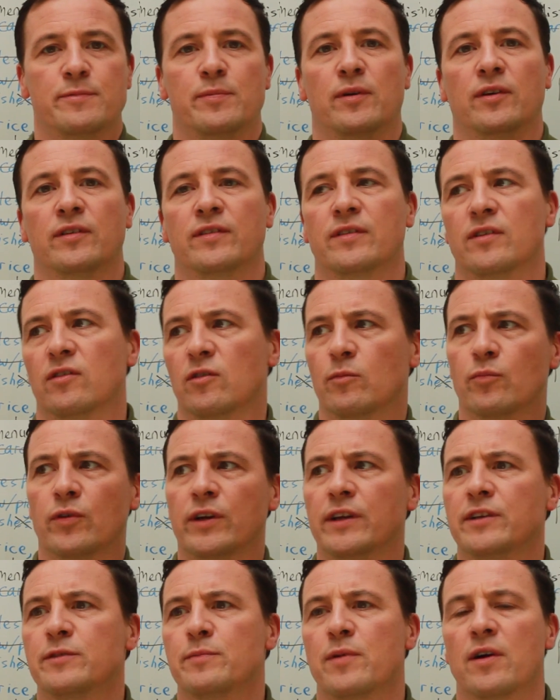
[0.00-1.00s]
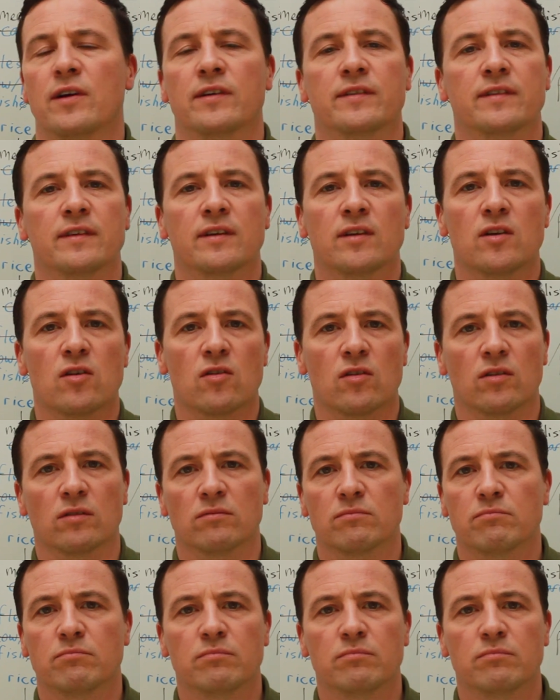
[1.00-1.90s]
person or a British person or